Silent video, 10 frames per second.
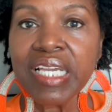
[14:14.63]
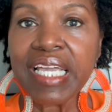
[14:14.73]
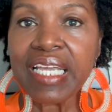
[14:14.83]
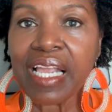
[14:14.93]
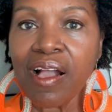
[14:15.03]

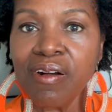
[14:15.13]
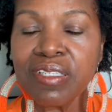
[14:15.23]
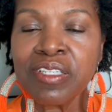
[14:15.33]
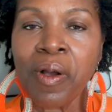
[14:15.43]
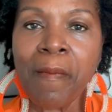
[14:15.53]
And I
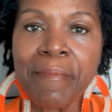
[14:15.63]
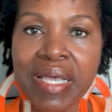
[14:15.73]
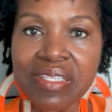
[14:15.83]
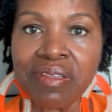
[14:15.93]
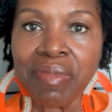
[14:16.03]
also
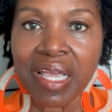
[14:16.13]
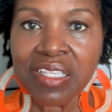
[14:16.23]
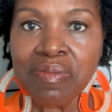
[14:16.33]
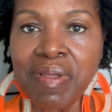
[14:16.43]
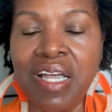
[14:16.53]
met some
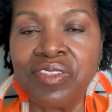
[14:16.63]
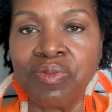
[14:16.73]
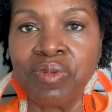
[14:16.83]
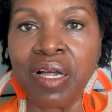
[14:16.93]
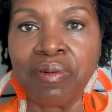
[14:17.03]
expats
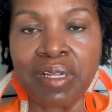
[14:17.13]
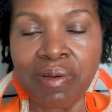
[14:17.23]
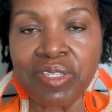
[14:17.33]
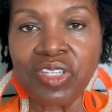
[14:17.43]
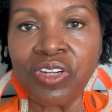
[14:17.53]
while I
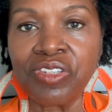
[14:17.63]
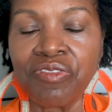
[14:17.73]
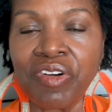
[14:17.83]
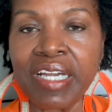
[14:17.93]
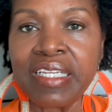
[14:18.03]
was here to
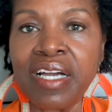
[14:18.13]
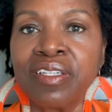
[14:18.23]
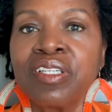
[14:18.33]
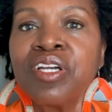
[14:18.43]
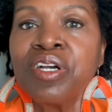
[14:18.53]
find out
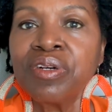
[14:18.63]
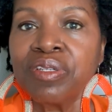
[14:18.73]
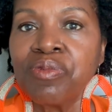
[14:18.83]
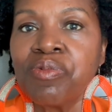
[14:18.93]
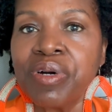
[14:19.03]

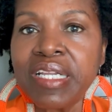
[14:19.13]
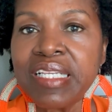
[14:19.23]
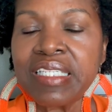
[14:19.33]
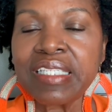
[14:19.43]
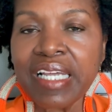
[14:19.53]
what
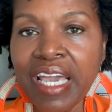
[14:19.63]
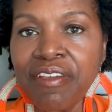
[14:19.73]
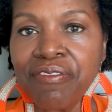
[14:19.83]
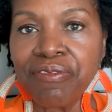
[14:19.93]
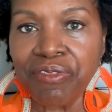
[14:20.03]
is
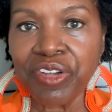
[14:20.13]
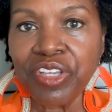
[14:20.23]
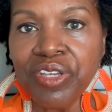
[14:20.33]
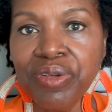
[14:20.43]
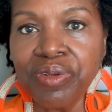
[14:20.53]
life for
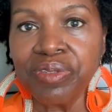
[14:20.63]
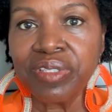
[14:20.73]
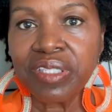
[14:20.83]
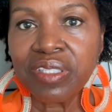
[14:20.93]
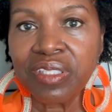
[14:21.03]

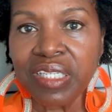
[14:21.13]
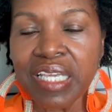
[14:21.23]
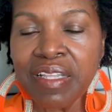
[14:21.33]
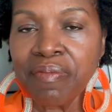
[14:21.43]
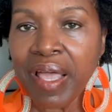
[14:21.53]
you
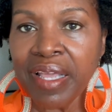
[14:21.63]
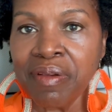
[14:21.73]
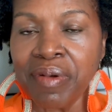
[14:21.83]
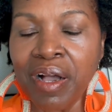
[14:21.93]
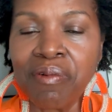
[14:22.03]
in
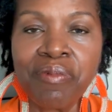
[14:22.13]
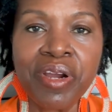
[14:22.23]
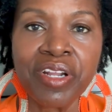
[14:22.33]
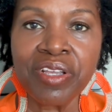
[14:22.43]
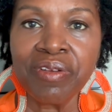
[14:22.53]
Panama. Where
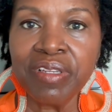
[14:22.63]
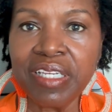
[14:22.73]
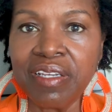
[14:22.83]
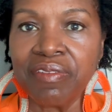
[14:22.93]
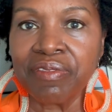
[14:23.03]
do you
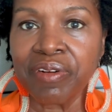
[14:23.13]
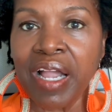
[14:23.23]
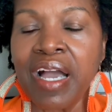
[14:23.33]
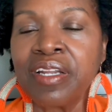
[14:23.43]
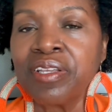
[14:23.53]
live? Or
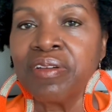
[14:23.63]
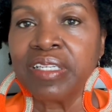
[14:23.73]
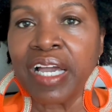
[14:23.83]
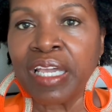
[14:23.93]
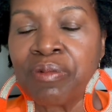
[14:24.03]
how do you
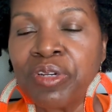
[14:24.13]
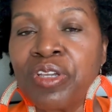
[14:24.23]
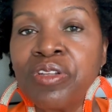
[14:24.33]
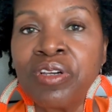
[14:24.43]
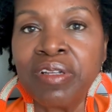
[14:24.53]
like? What do
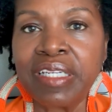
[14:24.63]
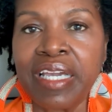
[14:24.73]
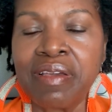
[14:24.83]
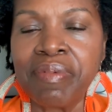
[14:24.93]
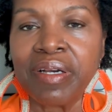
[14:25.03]
you don't
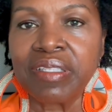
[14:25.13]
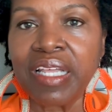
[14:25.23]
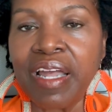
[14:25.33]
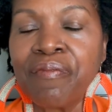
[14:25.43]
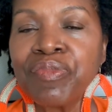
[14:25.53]
like about that?